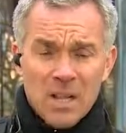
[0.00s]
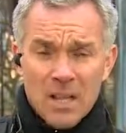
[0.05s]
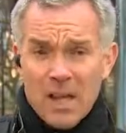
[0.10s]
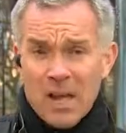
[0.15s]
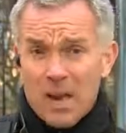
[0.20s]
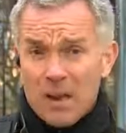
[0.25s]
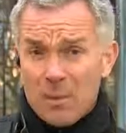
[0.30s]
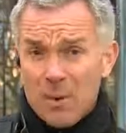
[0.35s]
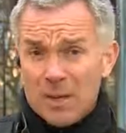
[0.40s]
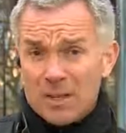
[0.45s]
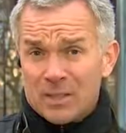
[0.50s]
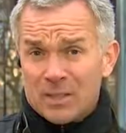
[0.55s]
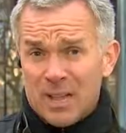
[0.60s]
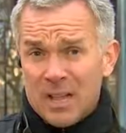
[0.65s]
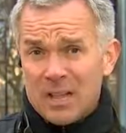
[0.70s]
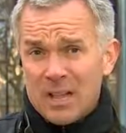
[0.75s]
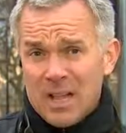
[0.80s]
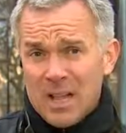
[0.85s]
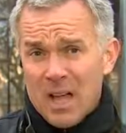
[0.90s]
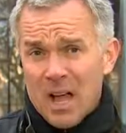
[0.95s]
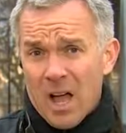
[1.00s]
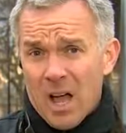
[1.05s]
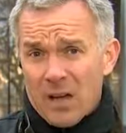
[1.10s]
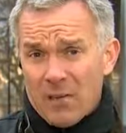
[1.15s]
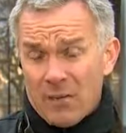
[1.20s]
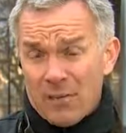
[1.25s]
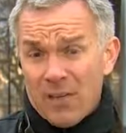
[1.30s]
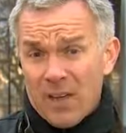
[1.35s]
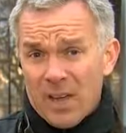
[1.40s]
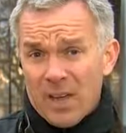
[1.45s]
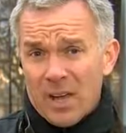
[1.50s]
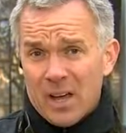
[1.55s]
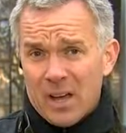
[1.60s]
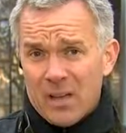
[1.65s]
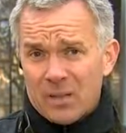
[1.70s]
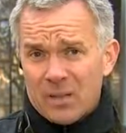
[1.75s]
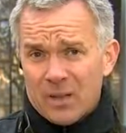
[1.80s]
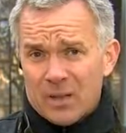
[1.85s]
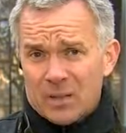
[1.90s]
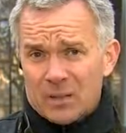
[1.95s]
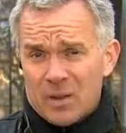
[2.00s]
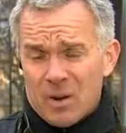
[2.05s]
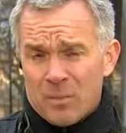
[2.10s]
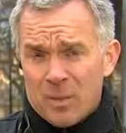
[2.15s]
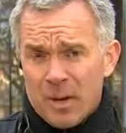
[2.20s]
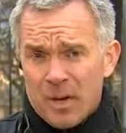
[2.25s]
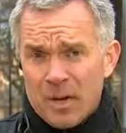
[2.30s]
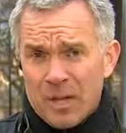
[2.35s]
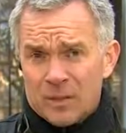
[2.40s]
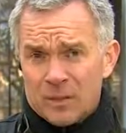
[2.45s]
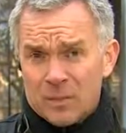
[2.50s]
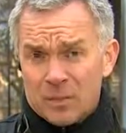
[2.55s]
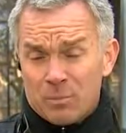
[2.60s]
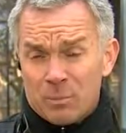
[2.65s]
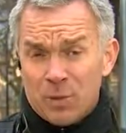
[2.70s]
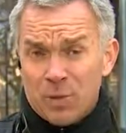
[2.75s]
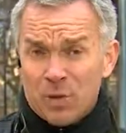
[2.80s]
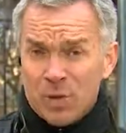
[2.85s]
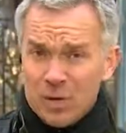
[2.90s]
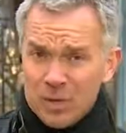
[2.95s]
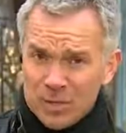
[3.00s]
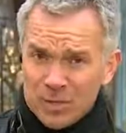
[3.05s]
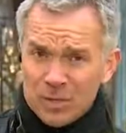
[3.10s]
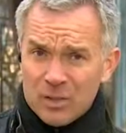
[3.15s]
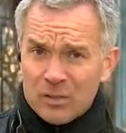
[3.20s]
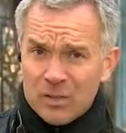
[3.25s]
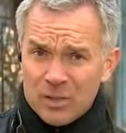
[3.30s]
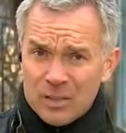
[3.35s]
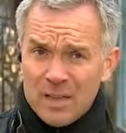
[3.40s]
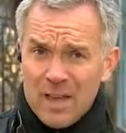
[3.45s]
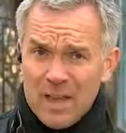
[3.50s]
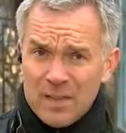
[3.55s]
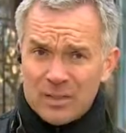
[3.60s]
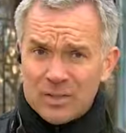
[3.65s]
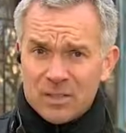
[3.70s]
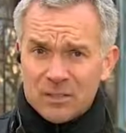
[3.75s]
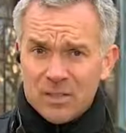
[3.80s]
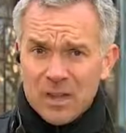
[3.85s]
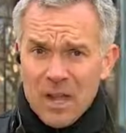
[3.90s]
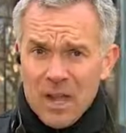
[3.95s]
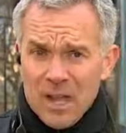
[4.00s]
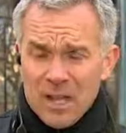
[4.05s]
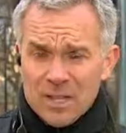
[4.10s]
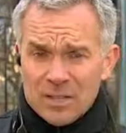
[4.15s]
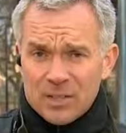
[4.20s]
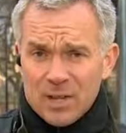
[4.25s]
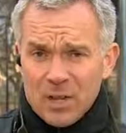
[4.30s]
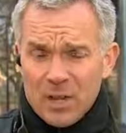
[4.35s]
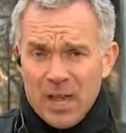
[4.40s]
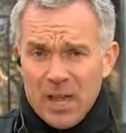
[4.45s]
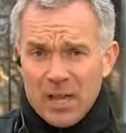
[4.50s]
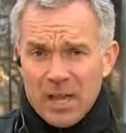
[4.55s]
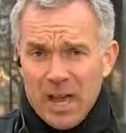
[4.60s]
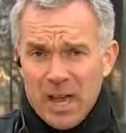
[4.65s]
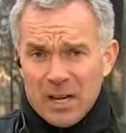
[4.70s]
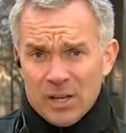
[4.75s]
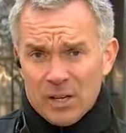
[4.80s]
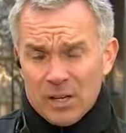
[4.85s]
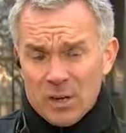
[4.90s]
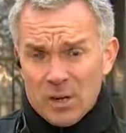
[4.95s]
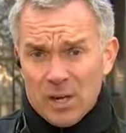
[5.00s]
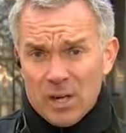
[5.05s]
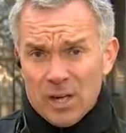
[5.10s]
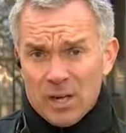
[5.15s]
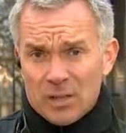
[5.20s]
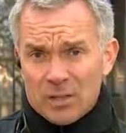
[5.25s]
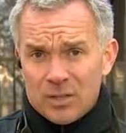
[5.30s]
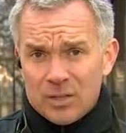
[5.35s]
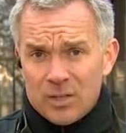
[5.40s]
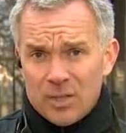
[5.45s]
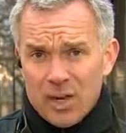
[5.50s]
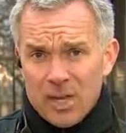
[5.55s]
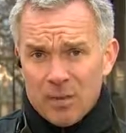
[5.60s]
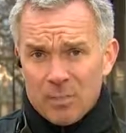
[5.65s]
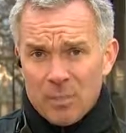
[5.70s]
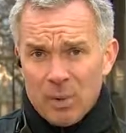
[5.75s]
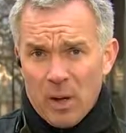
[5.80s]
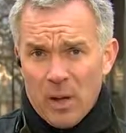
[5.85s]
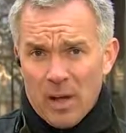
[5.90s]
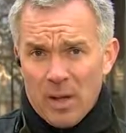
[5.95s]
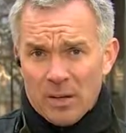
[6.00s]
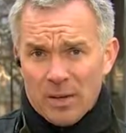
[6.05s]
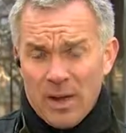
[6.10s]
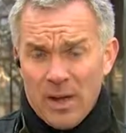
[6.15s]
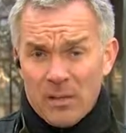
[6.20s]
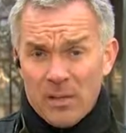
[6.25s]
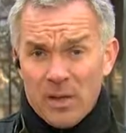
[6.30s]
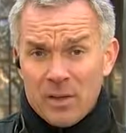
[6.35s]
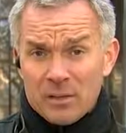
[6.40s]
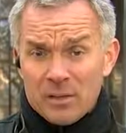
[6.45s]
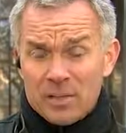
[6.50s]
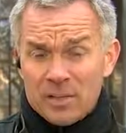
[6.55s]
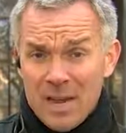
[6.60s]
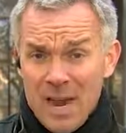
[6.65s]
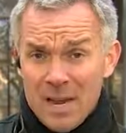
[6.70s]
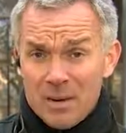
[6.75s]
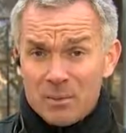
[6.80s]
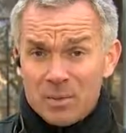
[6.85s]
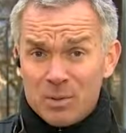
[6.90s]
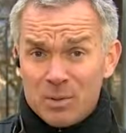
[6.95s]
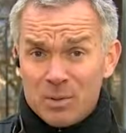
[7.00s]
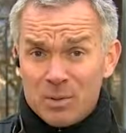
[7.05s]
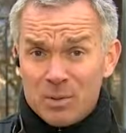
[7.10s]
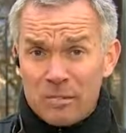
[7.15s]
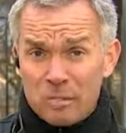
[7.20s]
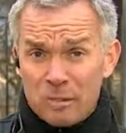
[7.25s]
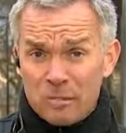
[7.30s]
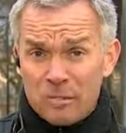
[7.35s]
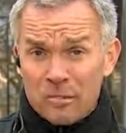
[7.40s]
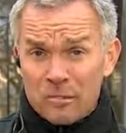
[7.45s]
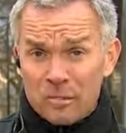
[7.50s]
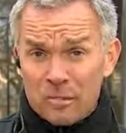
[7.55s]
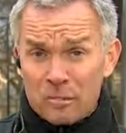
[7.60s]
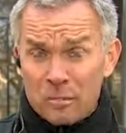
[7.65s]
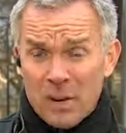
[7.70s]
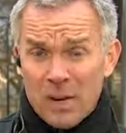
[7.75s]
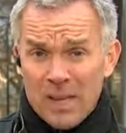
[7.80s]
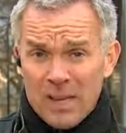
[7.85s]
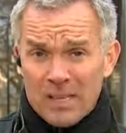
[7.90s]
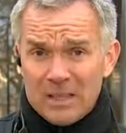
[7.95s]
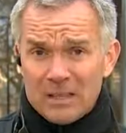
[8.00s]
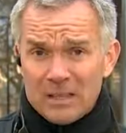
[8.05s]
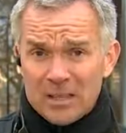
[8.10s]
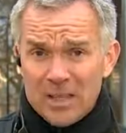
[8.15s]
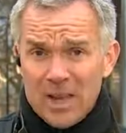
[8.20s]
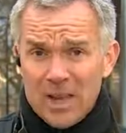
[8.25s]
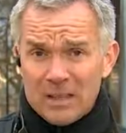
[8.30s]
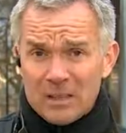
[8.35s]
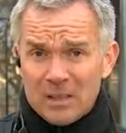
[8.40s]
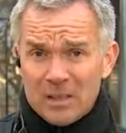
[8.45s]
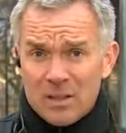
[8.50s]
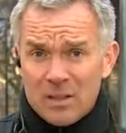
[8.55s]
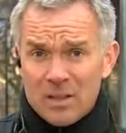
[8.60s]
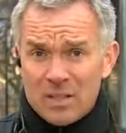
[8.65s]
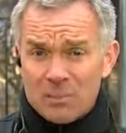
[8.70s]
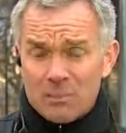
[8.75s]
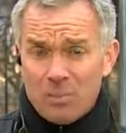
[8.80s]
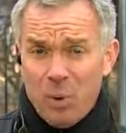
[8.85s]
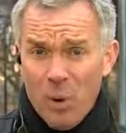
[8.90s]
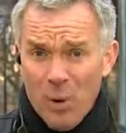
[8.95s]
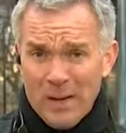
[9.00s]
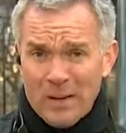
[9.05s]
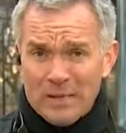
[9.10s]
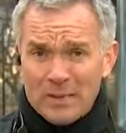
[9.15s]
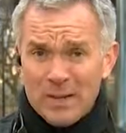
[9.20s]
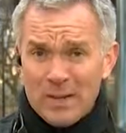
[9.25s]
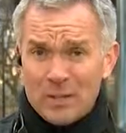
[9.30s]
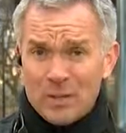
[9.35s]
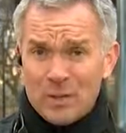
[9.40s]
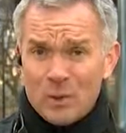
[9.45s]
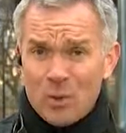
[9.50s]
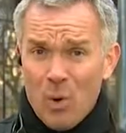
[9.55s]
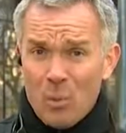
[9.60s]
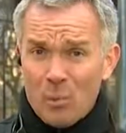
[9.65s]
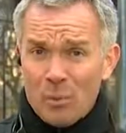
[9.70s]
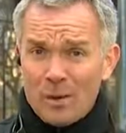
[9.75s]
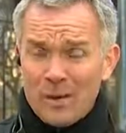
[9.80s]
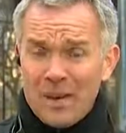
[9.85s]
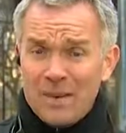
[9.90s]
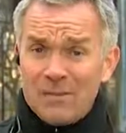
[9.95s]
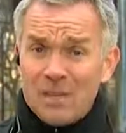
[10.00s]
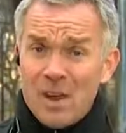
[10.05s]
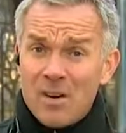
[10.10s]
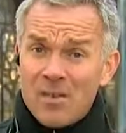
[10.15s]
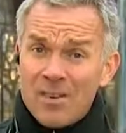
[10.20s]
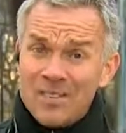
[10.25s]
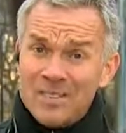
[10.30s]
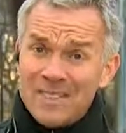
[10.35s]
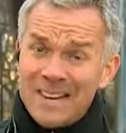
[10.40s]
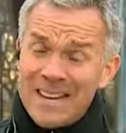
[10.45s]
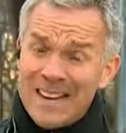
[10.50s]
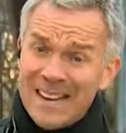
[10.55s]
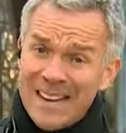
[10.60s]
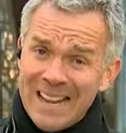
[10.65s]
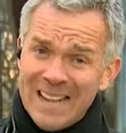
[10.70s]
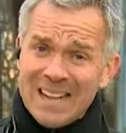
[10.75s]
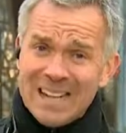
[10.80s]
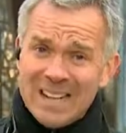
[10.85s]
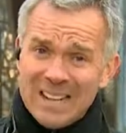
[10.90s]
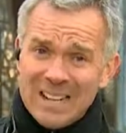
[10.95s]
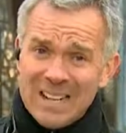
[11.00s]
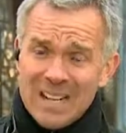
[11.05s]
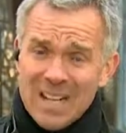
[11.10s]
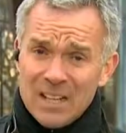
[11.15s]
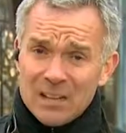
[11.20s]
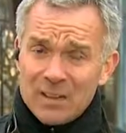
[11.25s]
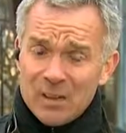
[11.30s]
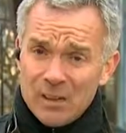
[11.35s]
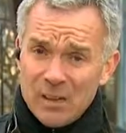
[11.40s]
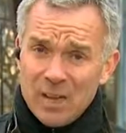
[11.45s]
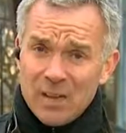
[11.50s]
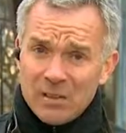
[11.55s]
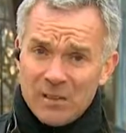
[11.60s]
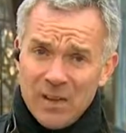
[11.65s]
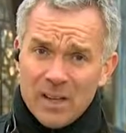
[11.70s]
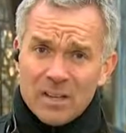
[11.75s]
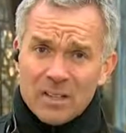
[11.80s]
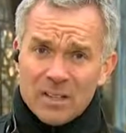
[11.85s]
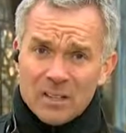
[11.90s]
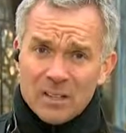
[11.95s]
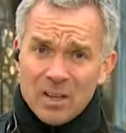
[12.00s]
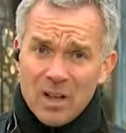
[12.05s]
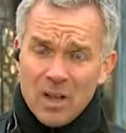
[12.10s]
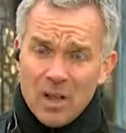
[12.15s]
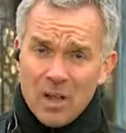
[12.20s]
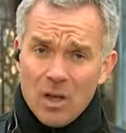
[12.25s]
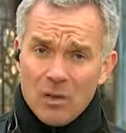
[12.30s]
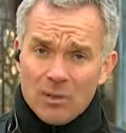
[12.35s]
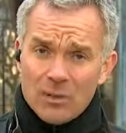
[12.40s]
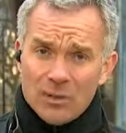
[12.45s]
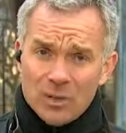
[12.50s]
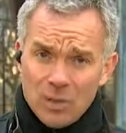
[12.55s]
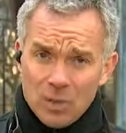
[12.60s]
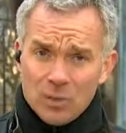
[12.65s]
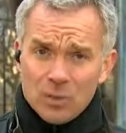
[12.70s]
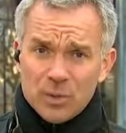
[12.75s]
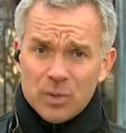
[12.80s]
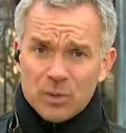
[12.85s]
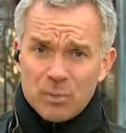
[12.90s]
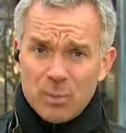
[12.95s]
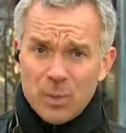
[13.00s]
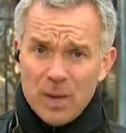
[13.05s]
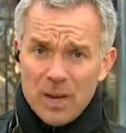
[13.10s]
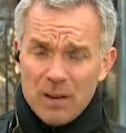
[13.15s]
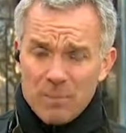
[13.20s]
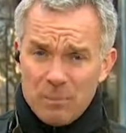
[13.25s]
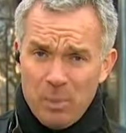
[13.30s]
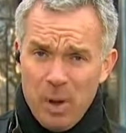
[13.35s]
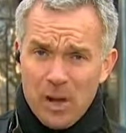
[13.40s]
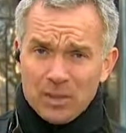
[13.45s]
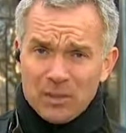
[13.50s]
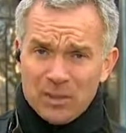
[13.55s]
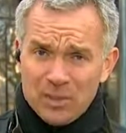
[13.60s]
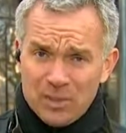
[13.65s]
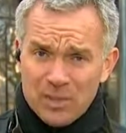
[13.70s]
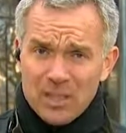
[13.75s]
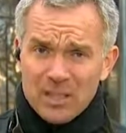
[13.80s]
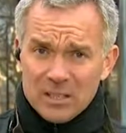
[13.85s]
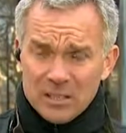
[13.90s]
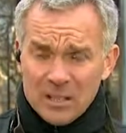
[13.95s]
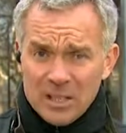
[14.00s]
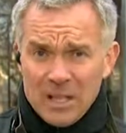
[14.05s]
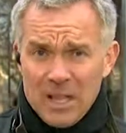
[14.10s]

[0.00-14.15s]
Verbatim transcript: And I might say, uh, fear that is gripping London because of the deaths of Sergei and Yulia Skripal. Now, the same statement from the police says that at this point they do not believe there is any link to the events of Salisbury, but still,